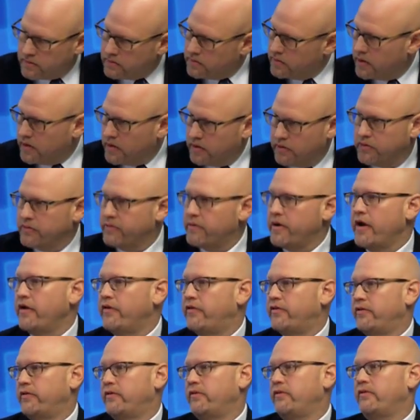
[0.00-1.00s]
uh,
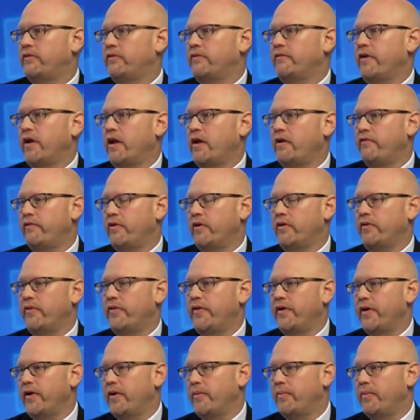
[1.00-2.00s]
durations of mm-hmm. antifungal
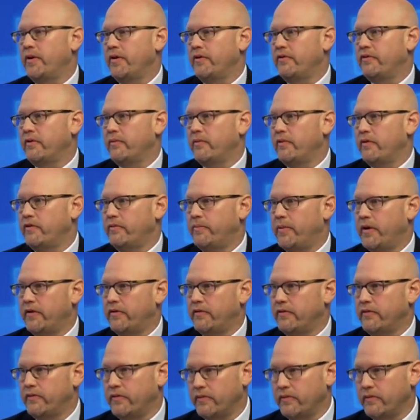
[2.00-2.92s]
therapy in some of these patients?